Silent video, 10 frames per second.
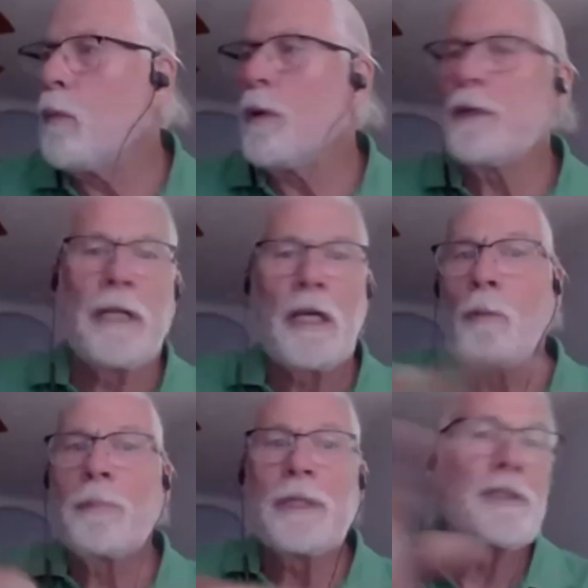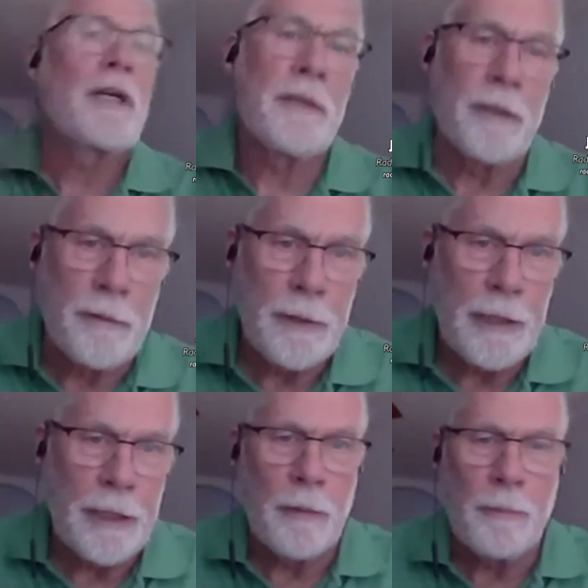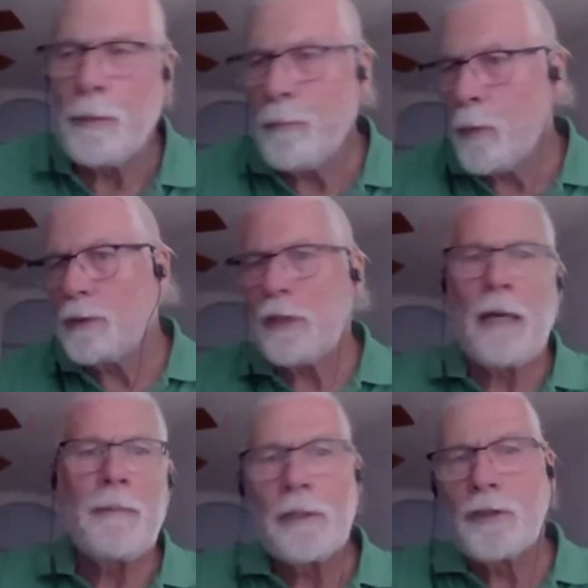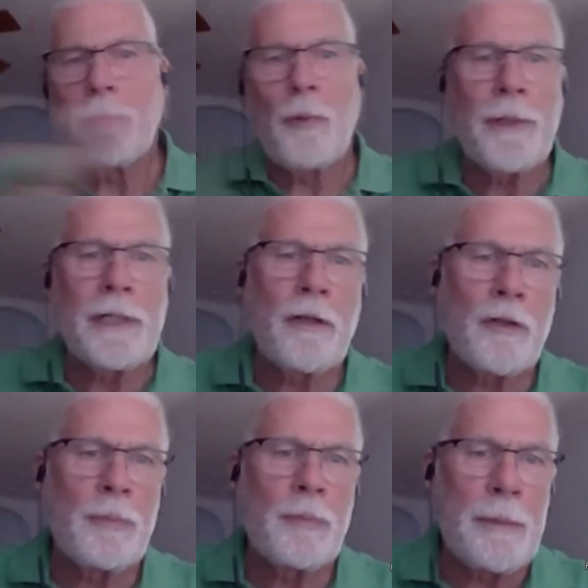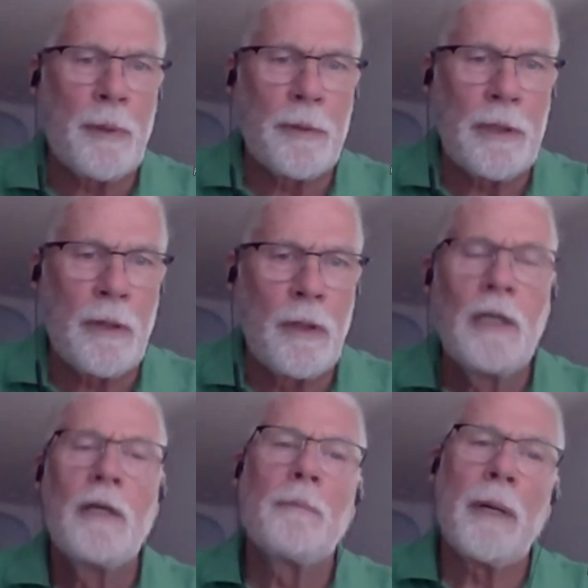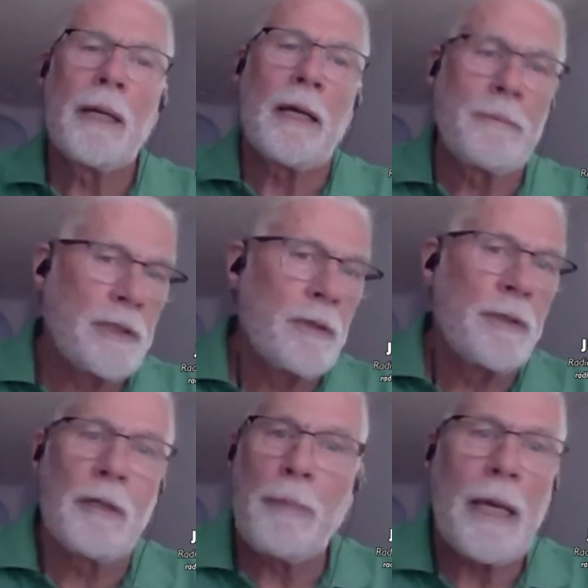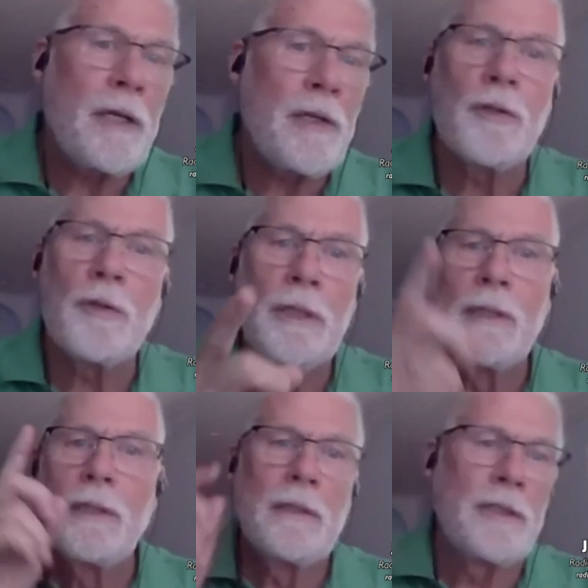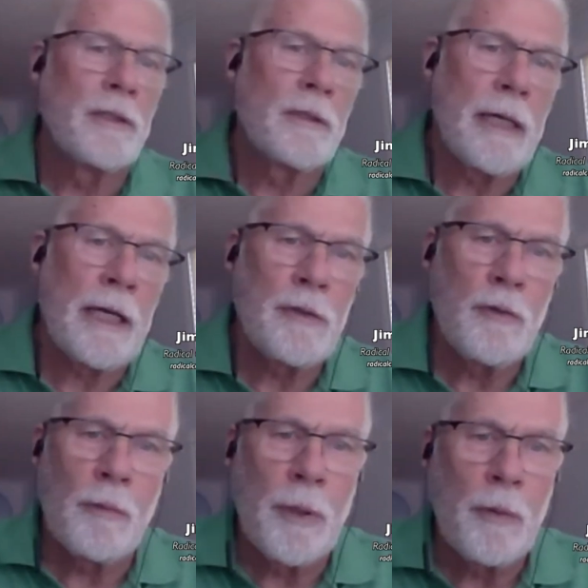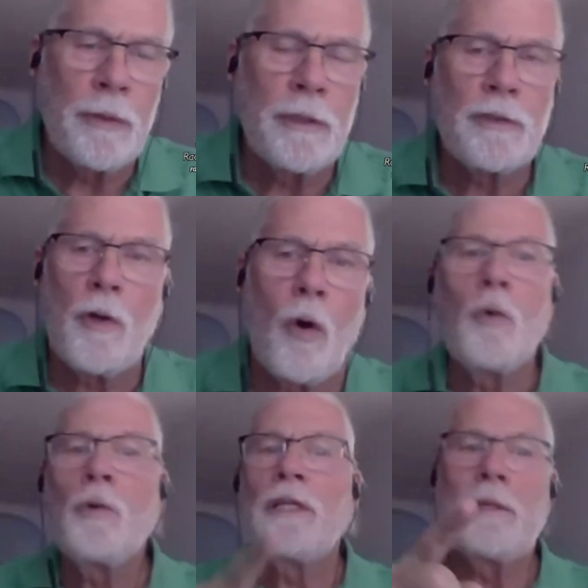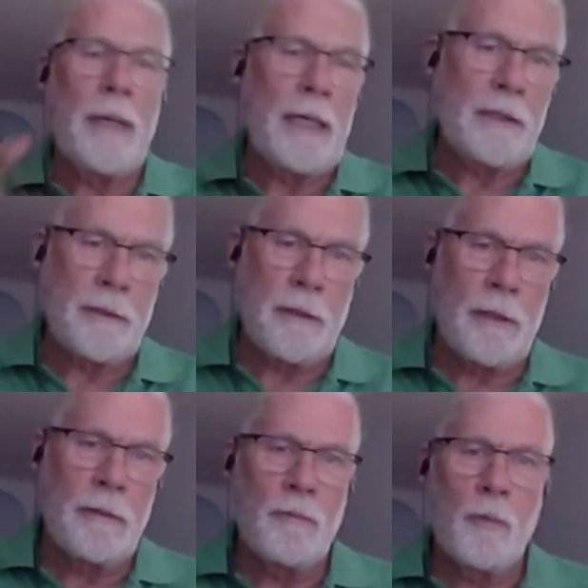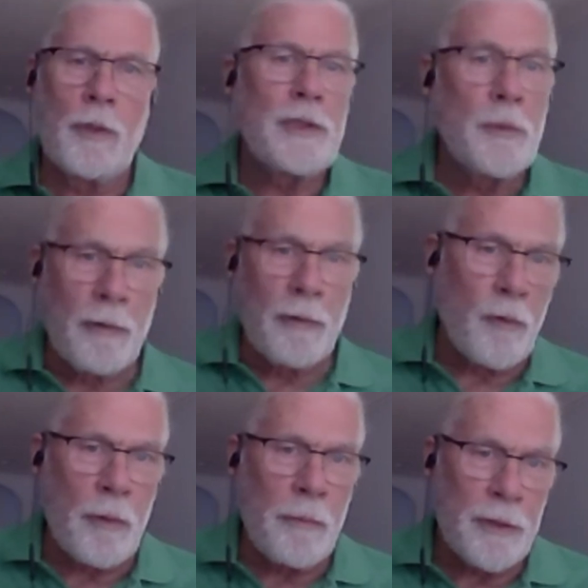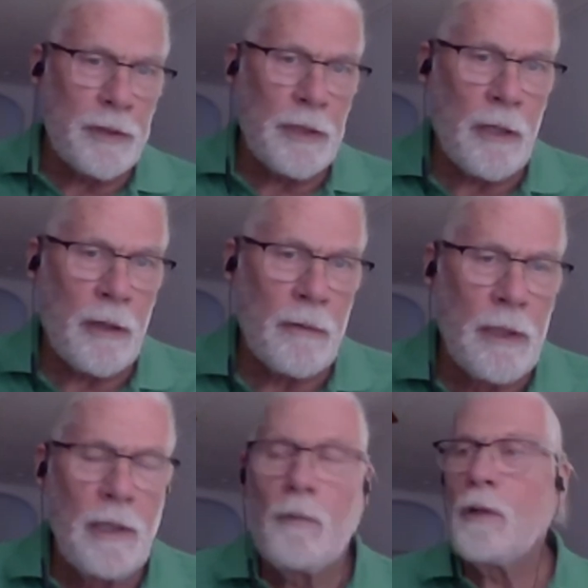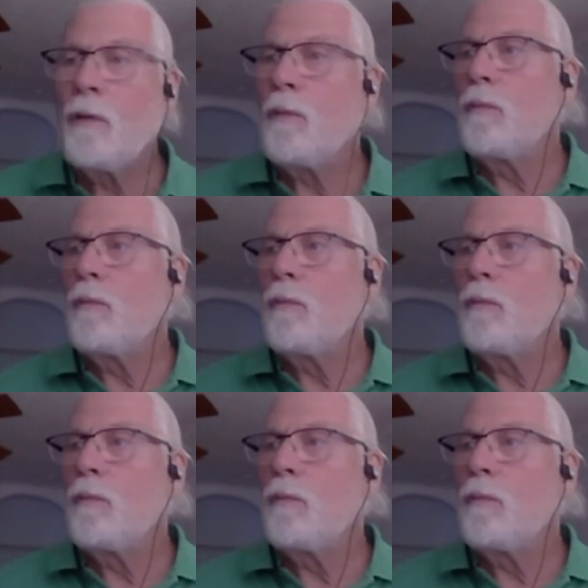want you to help each other here, put more time in supporting other people, you know, but I'm still going to pay you your annual bonus only based on what you perform yourself. Well,